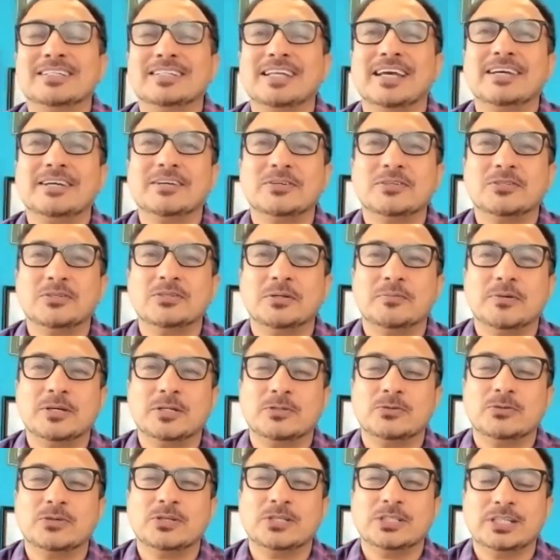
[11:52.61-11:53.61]
Thank you so
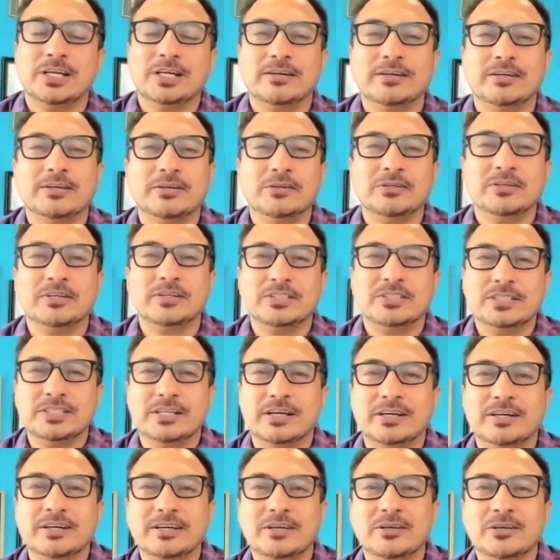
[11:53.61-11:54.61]
much for
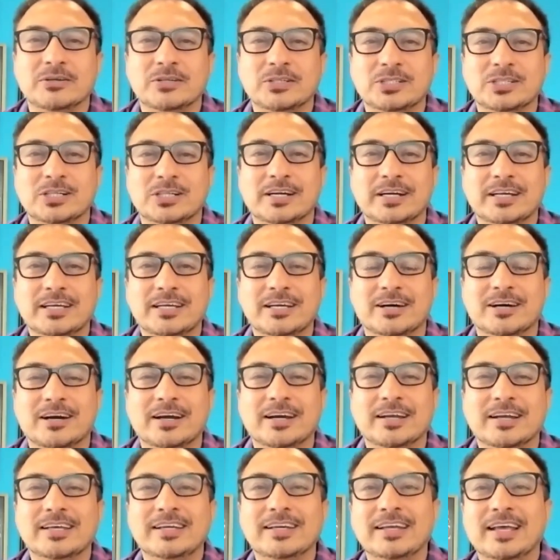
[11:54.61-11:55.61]
sharing your journey,
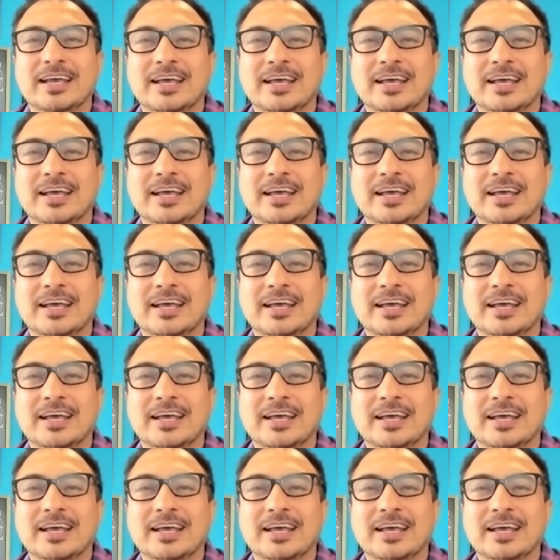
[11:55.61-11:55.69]
Arlin.